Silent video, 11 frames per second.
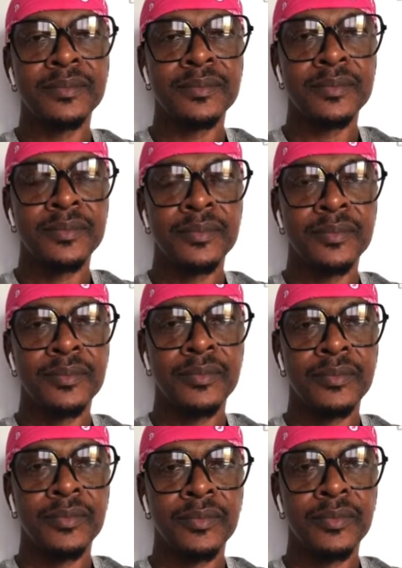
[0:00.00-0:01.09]

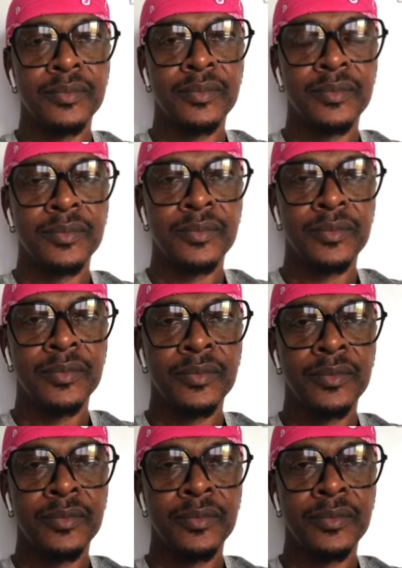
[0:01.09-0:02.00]
(no one is talking)